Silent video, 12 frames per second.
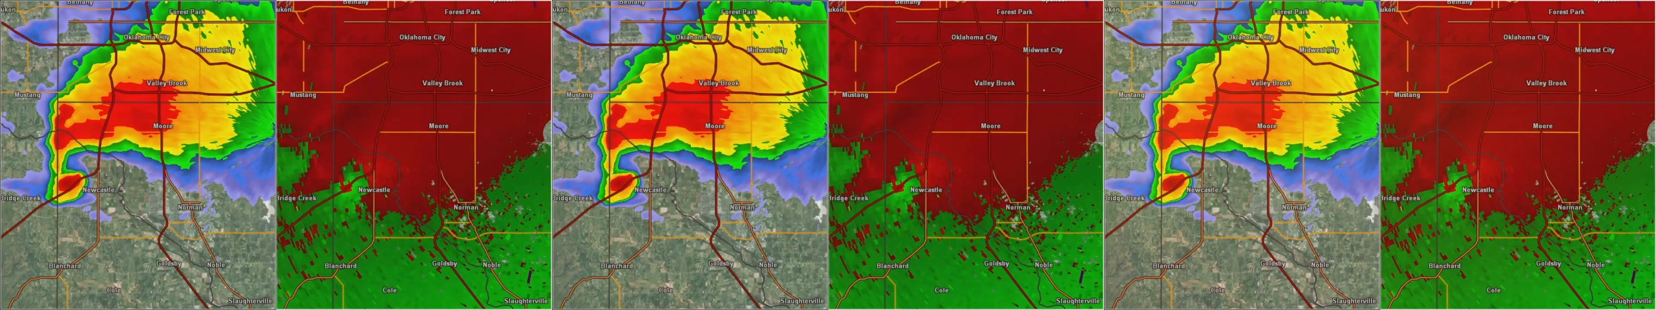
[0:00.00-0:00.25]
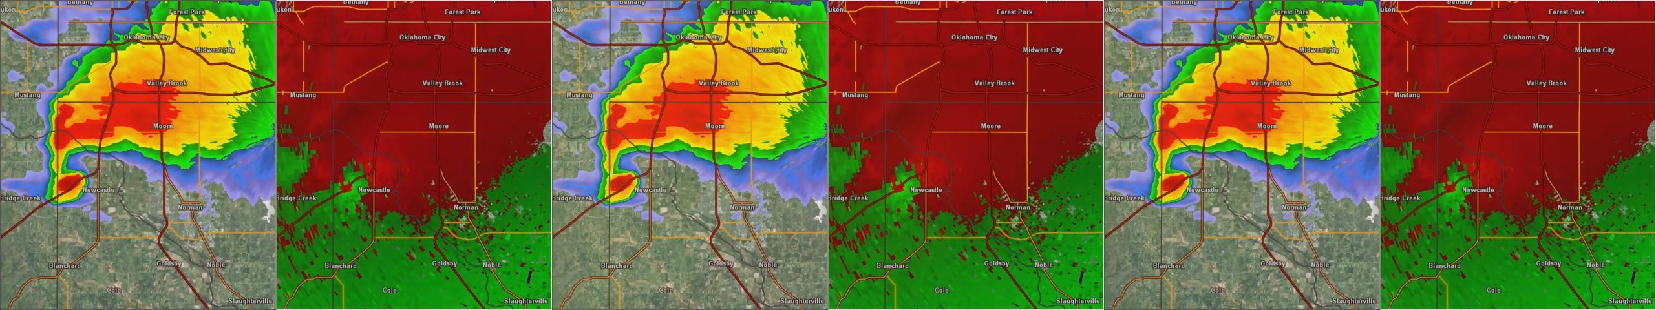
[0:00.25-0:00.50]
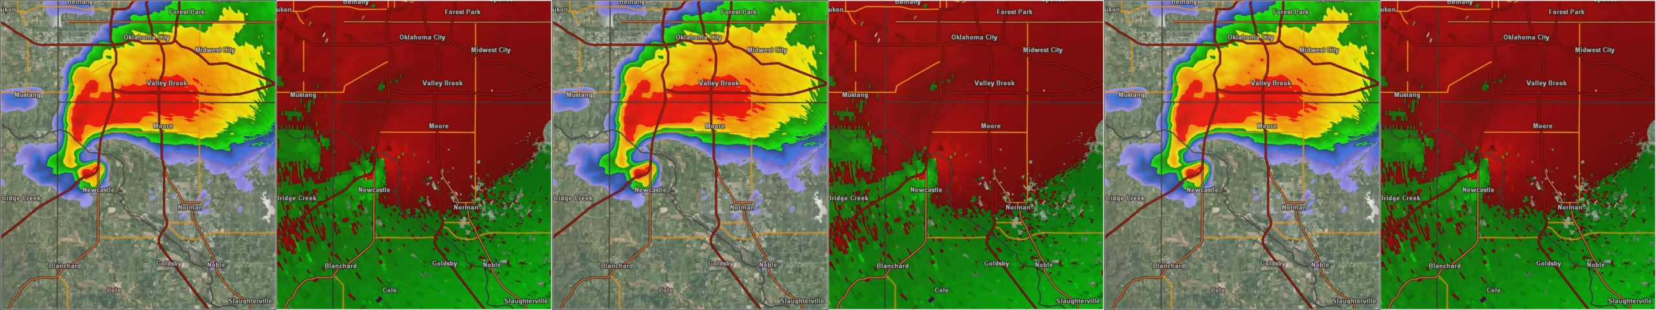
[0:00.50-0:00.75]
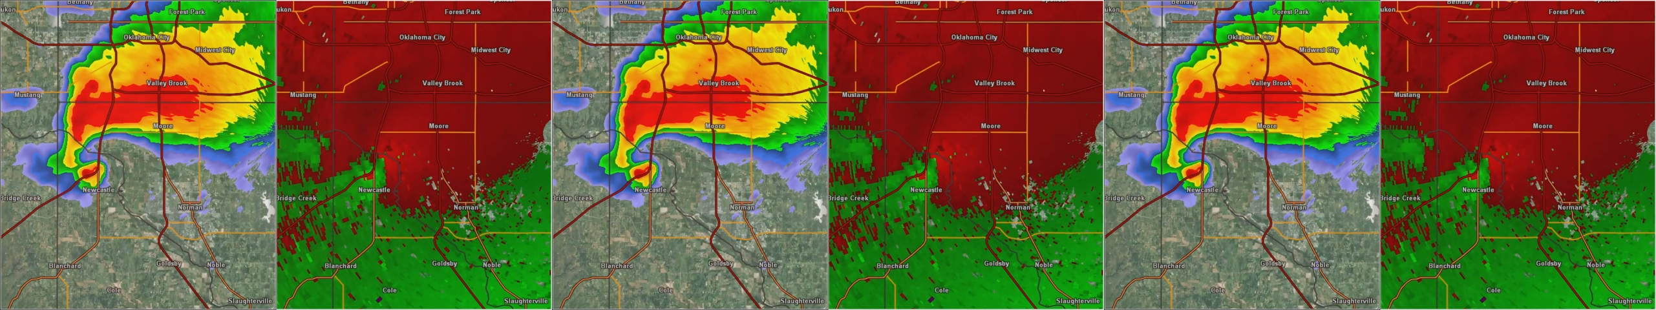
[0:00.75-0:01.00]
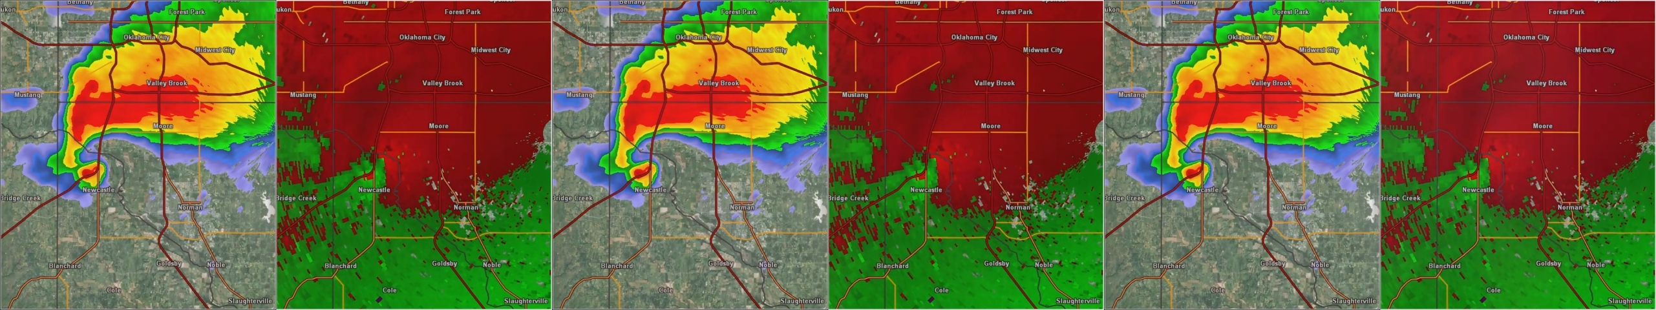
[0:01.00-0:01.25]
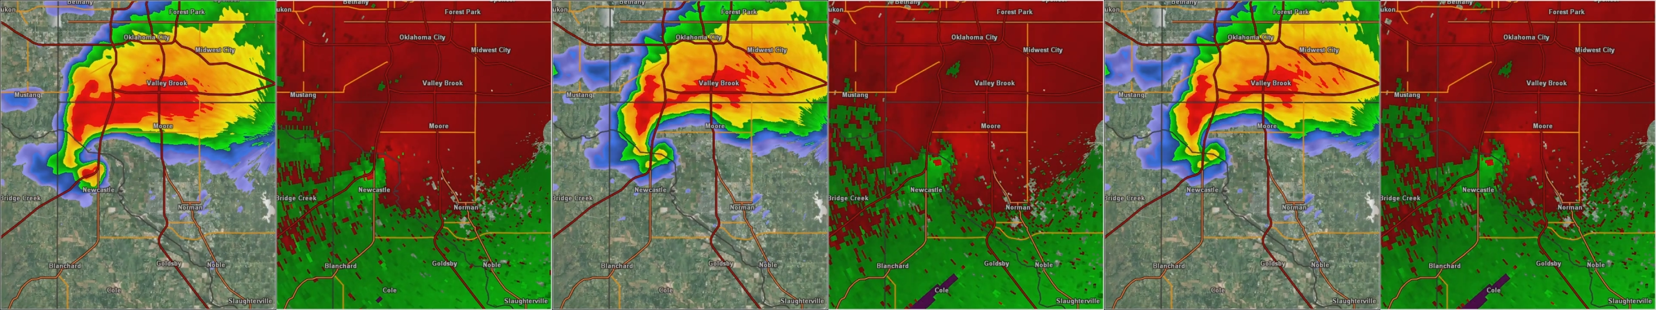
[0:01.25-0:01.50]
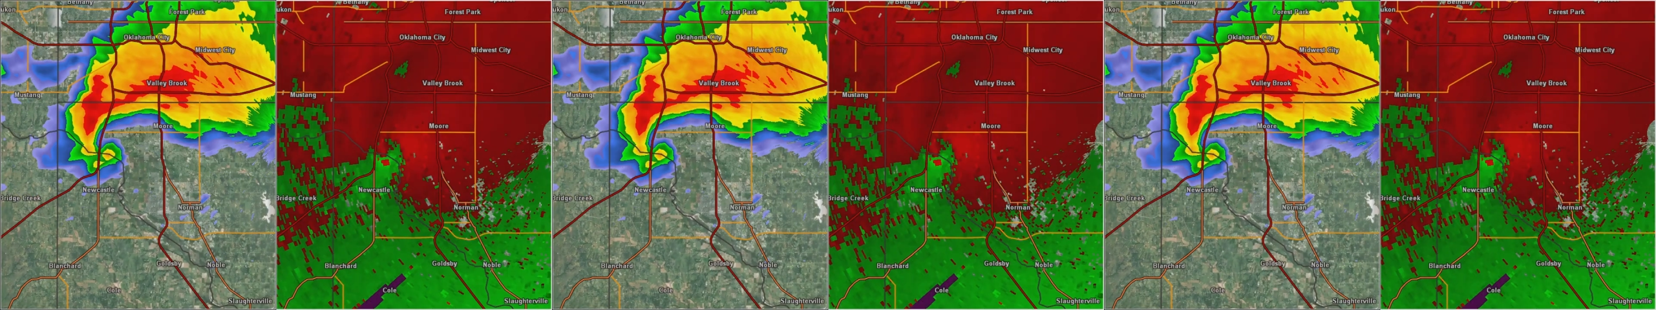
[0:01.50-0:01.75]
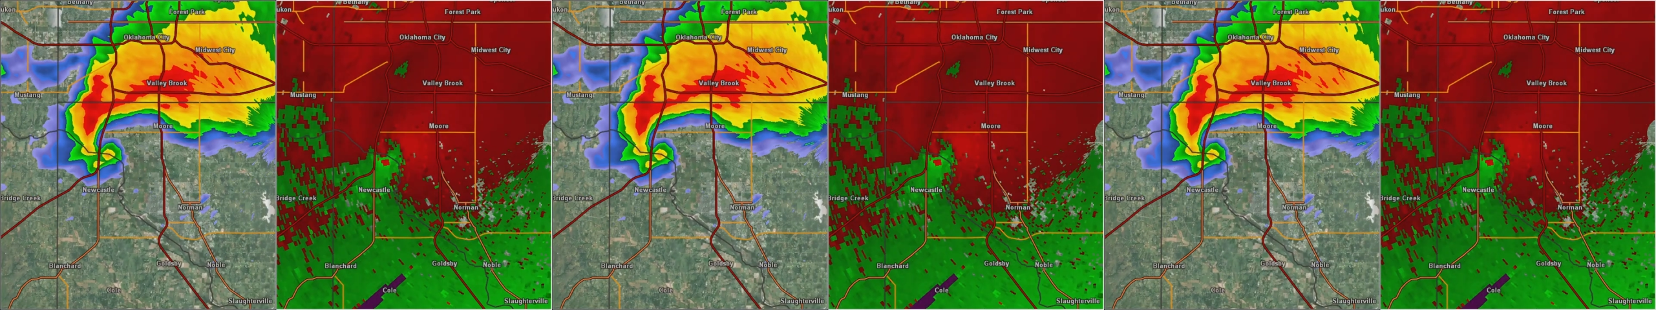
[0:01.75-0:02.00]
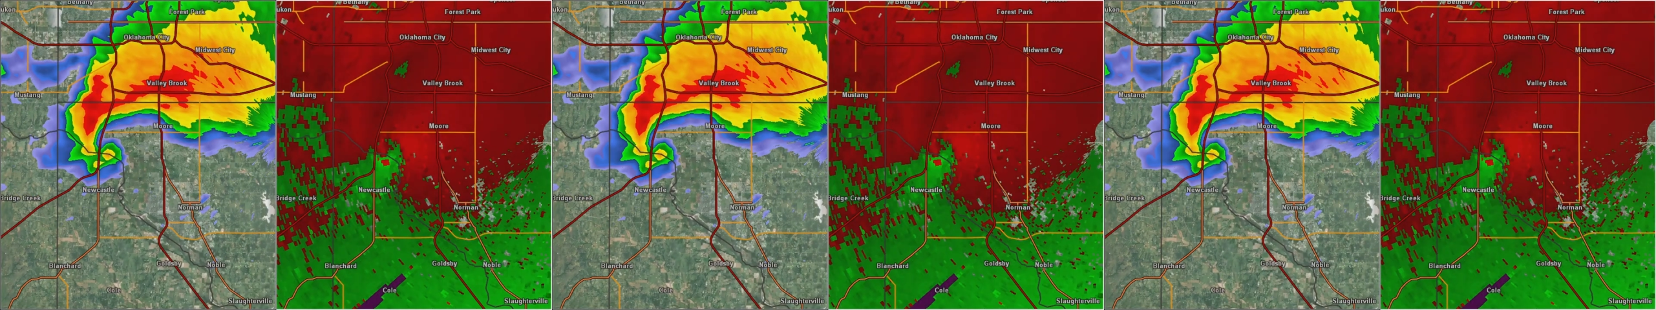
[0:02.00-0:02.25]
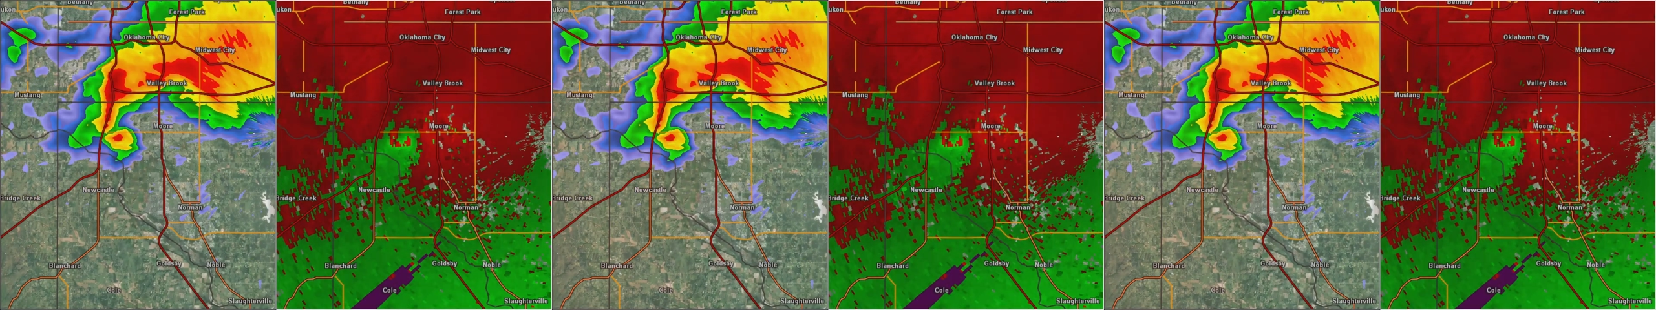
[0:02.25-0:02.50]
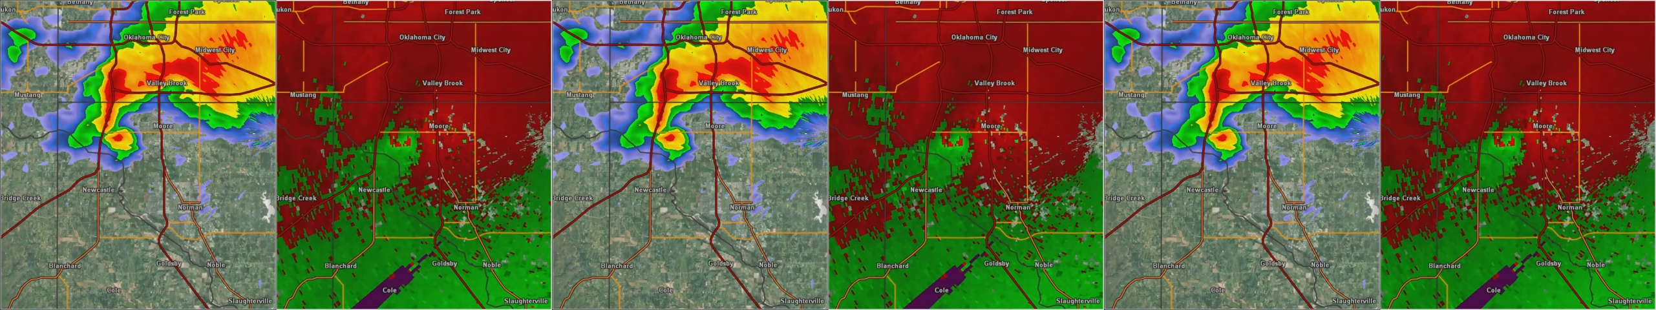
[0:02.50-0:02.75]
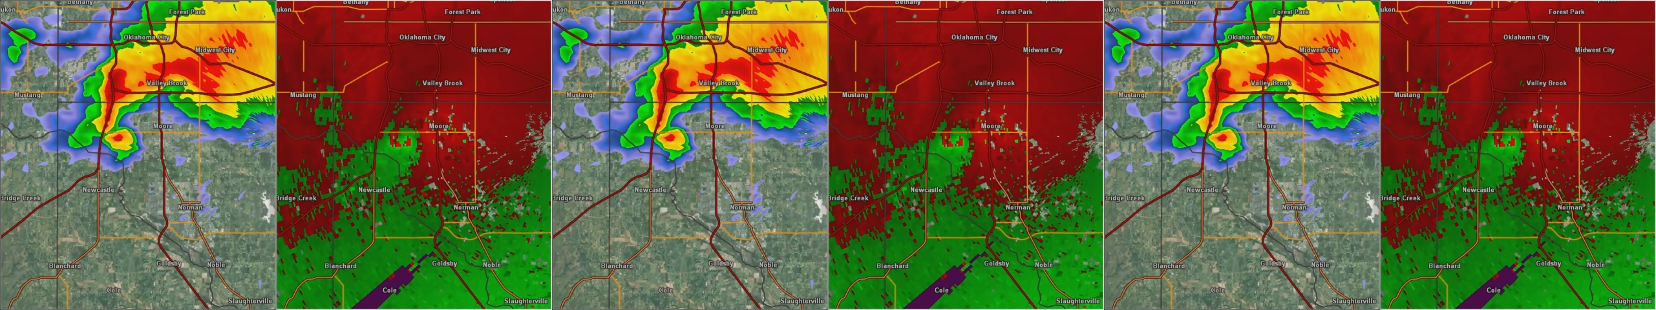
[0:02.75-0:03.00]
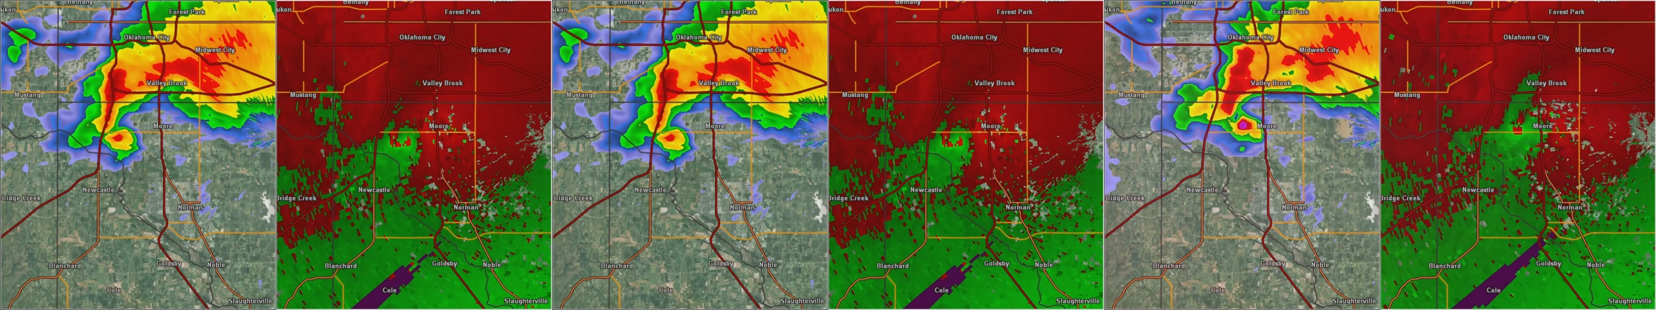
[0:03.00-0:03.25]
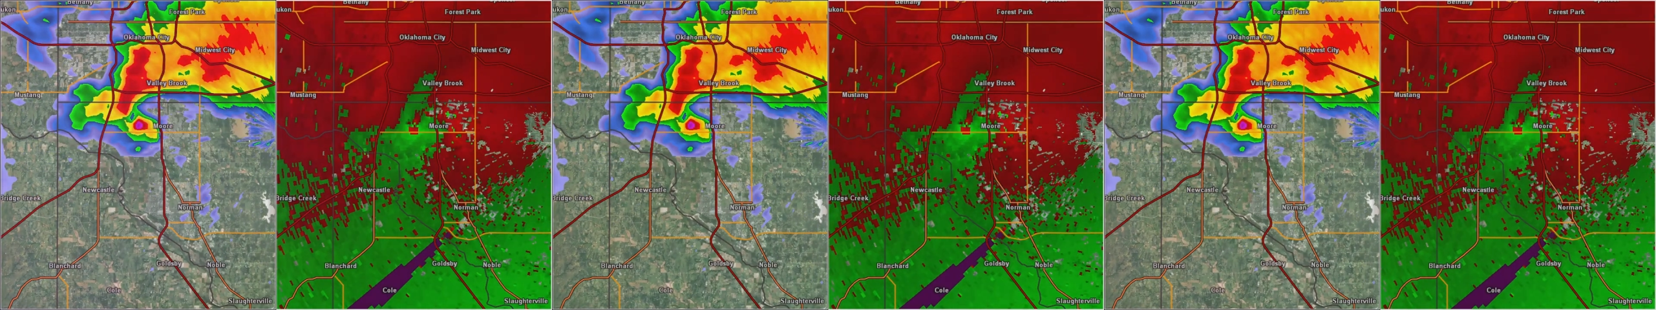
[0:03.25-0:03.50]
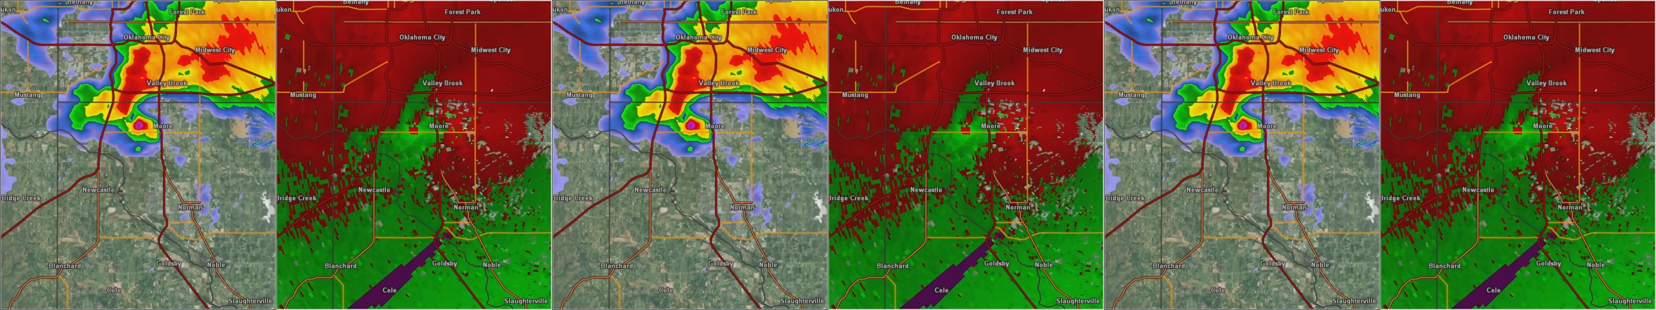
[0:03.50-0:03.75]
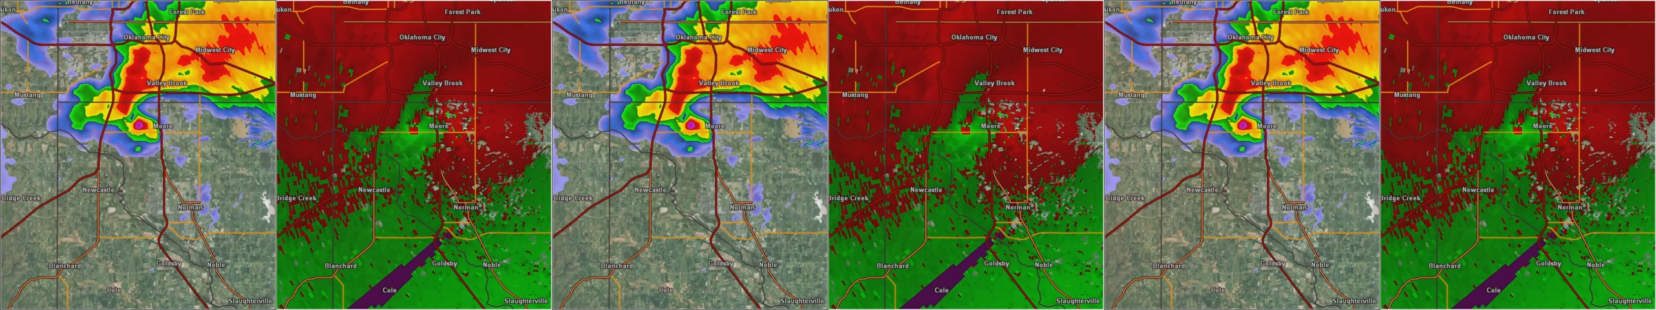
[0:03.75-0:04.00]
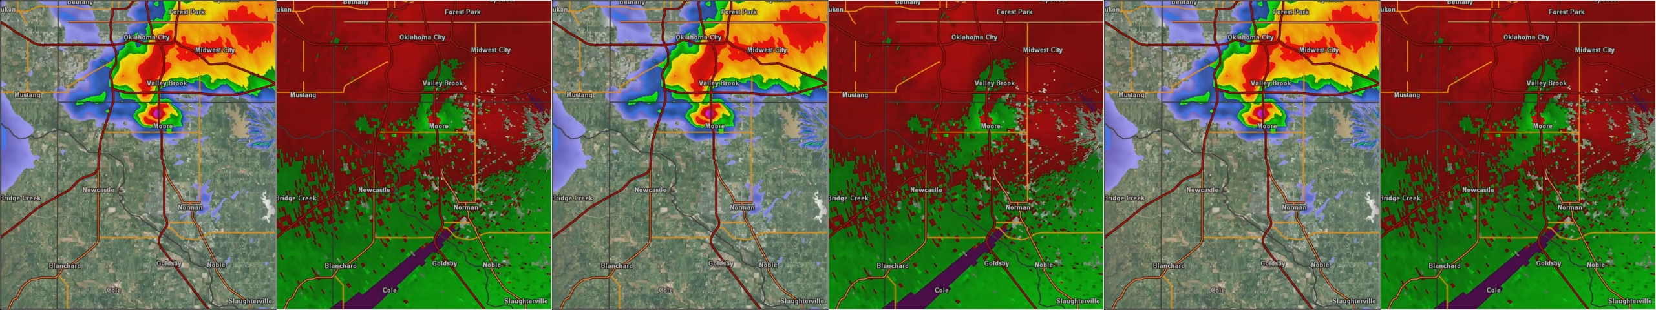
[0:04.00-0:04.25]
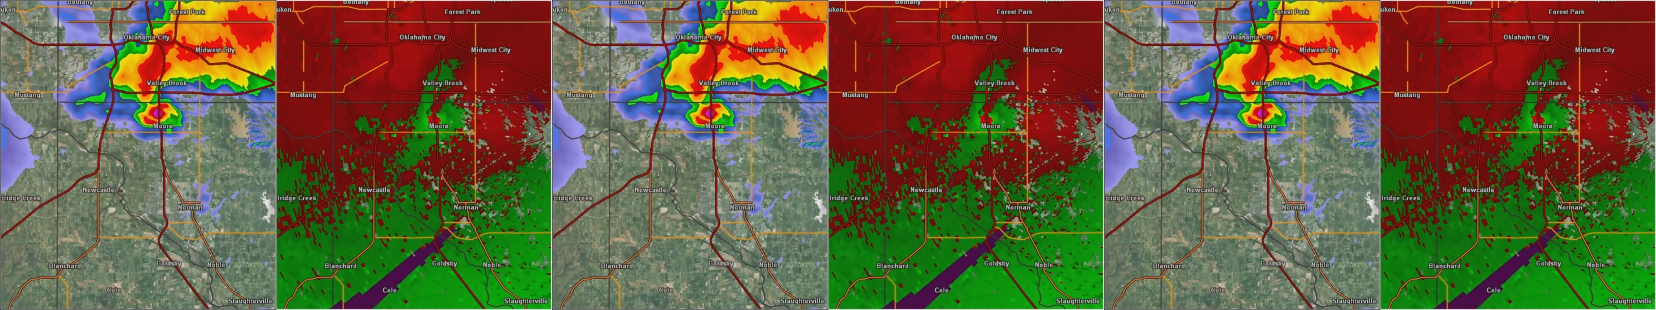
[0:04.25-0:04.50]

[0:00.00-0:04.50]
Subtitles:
[unreadable: no face in view]